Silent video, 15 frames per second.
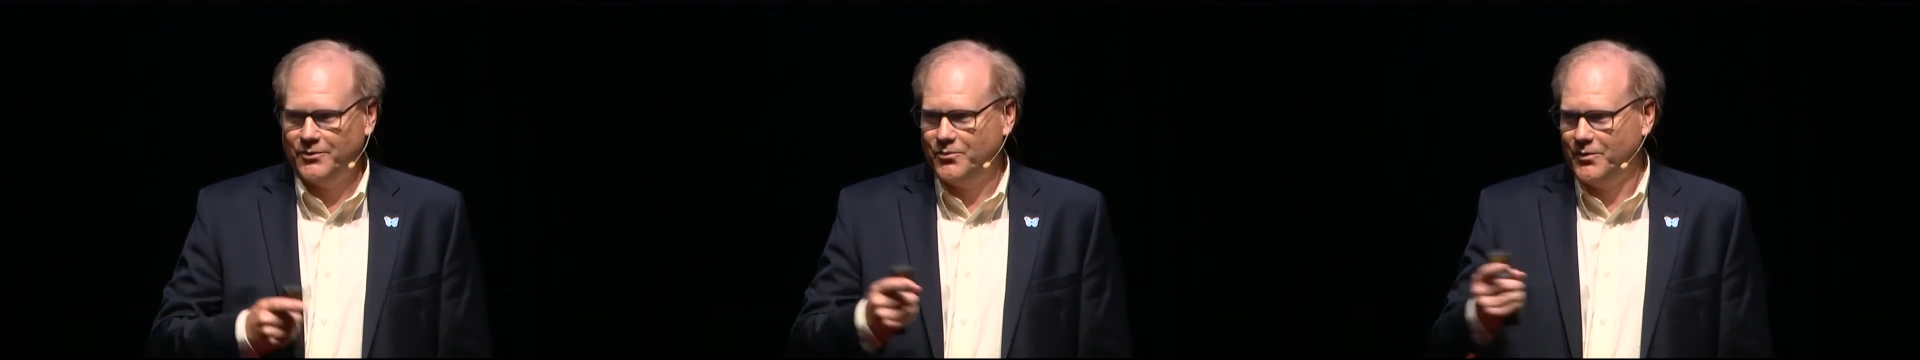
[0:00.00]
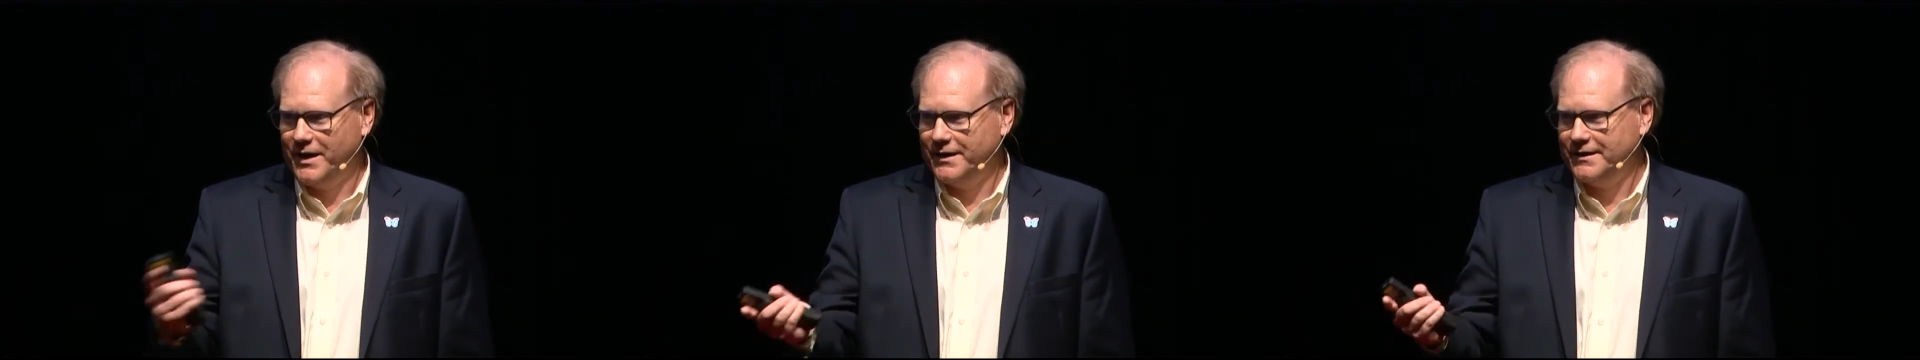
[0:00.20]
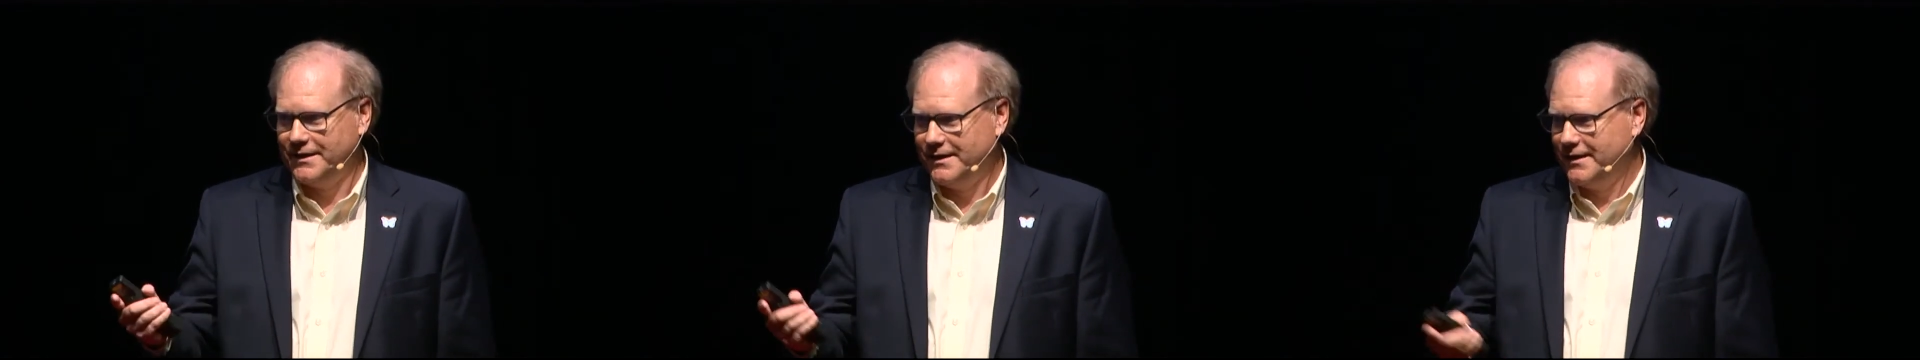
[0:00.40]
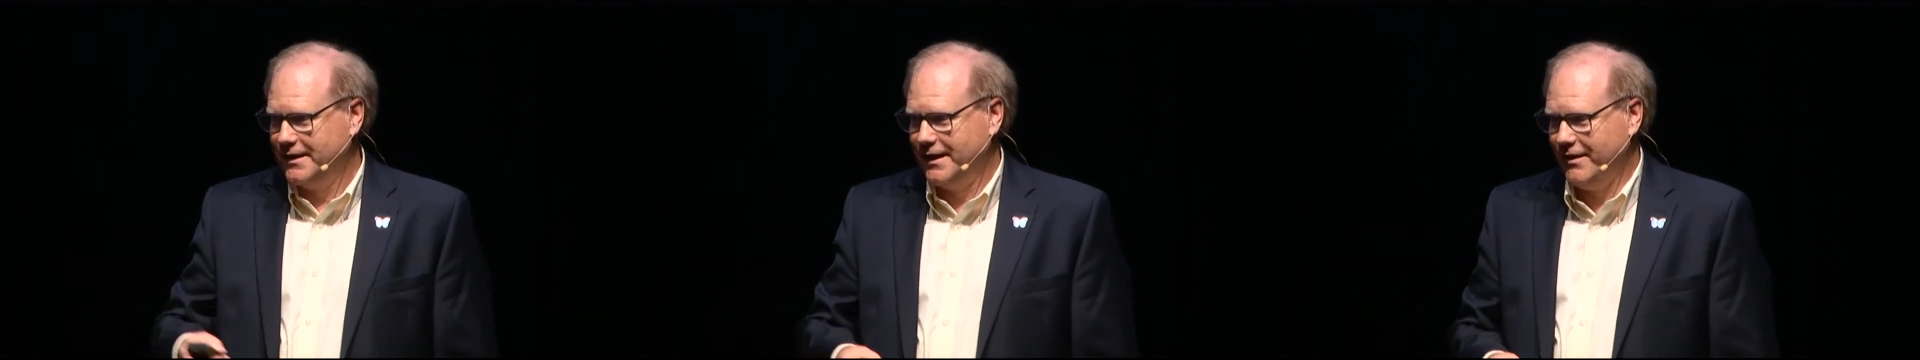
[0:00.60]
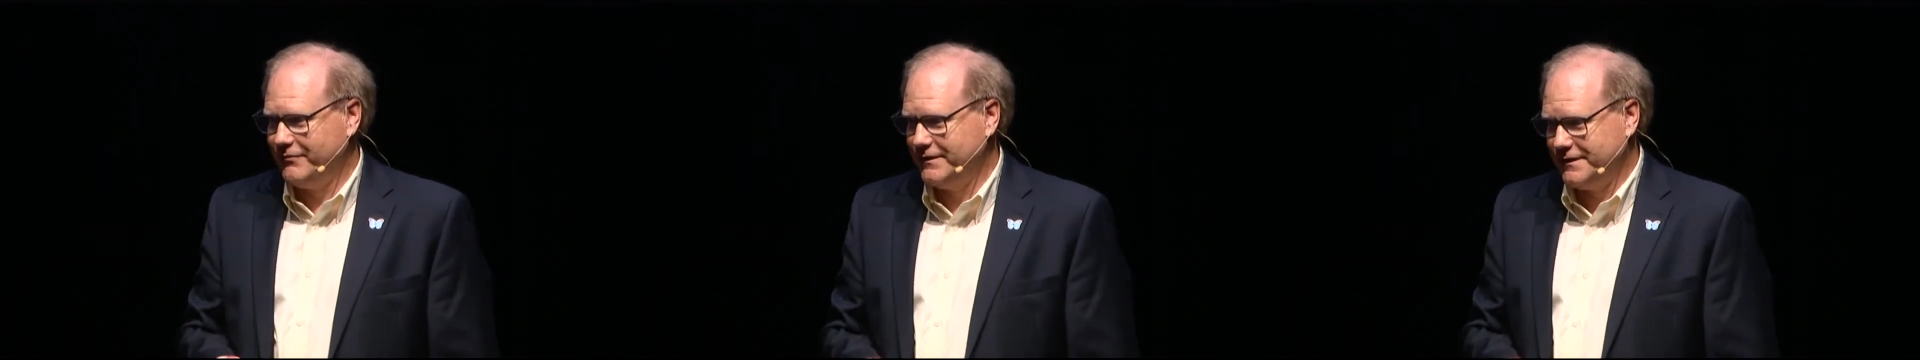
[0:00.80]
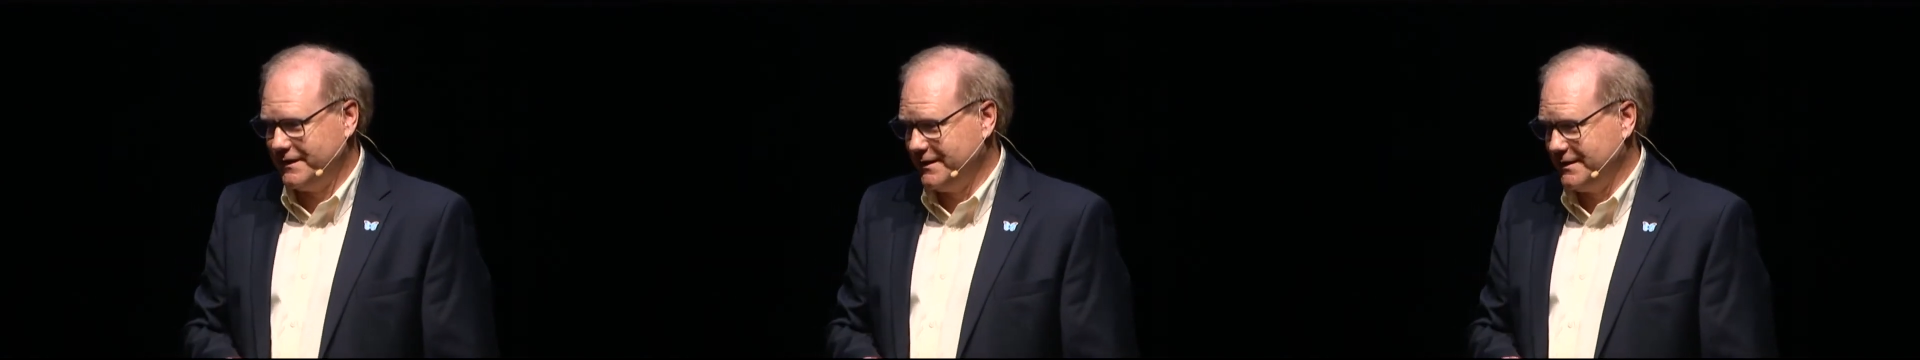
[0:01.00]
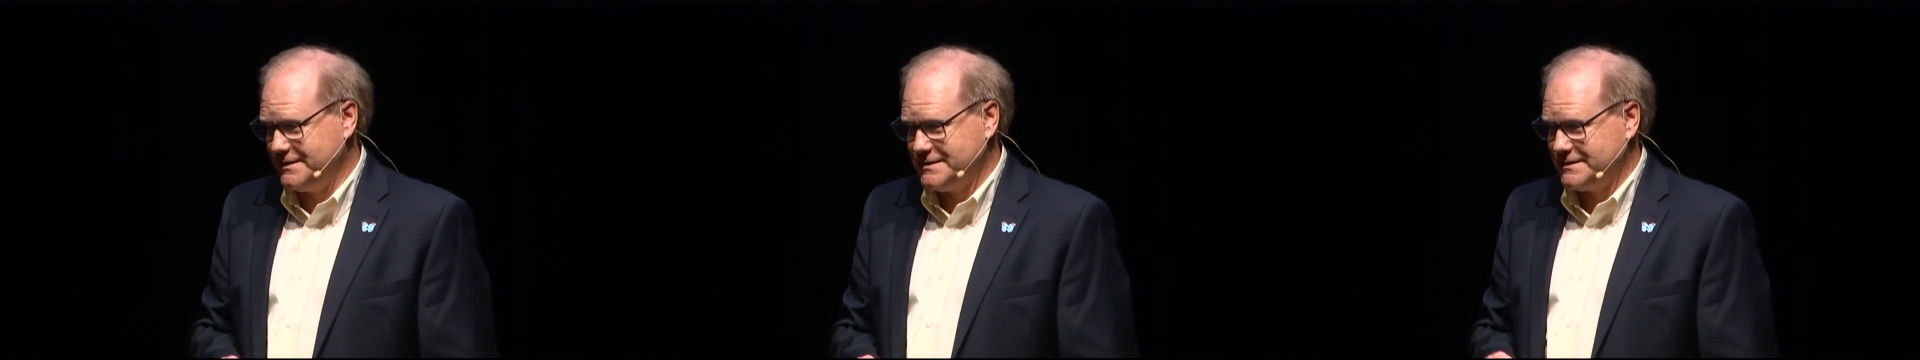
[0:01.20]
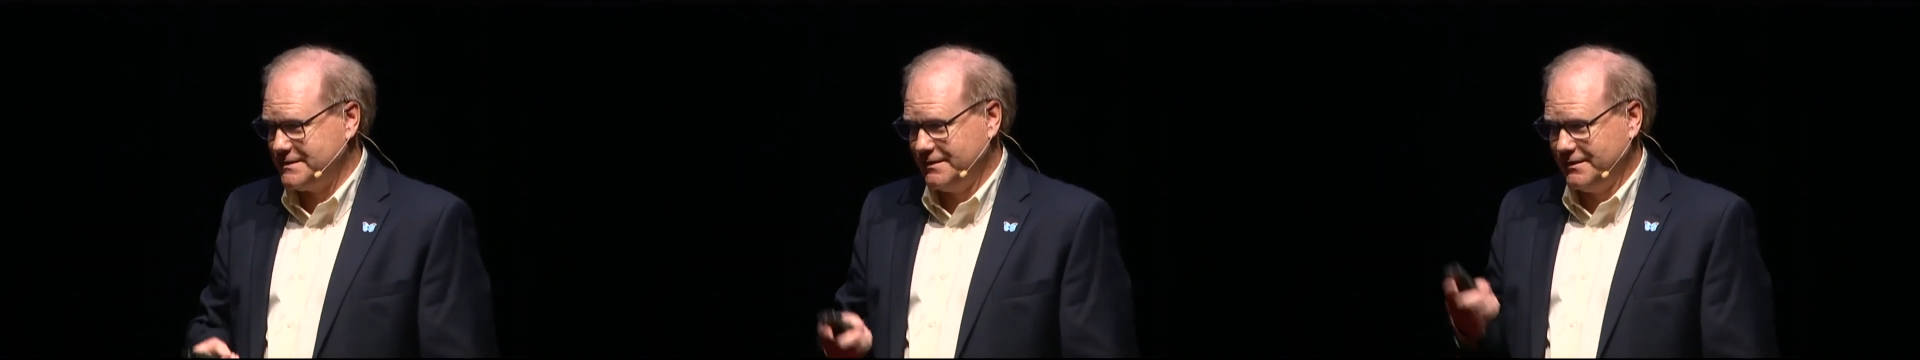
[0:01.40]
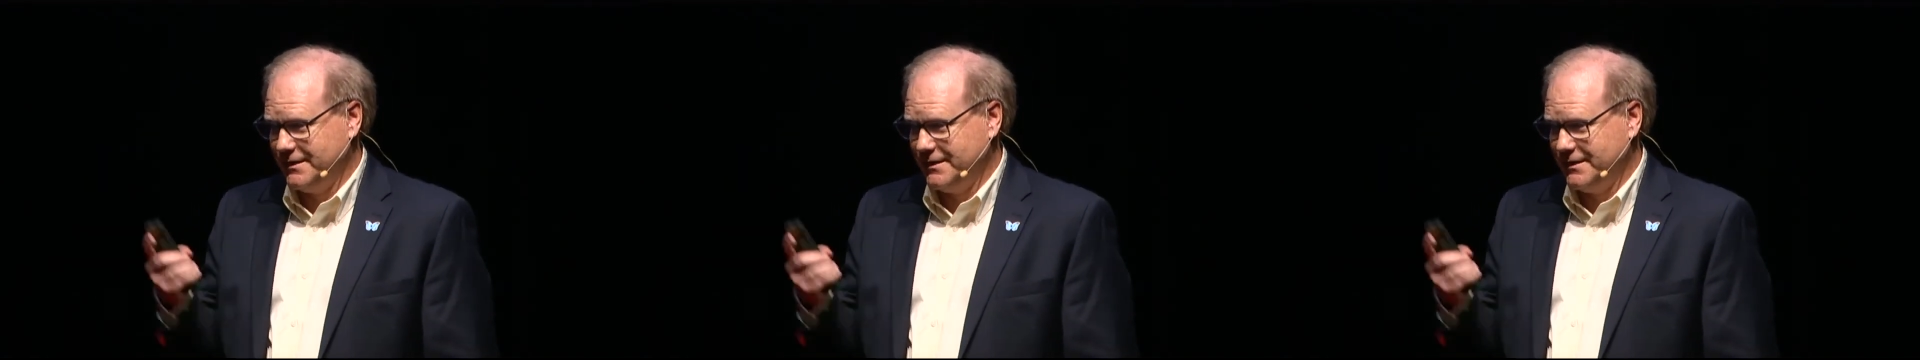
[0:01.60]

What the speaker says: when everything is,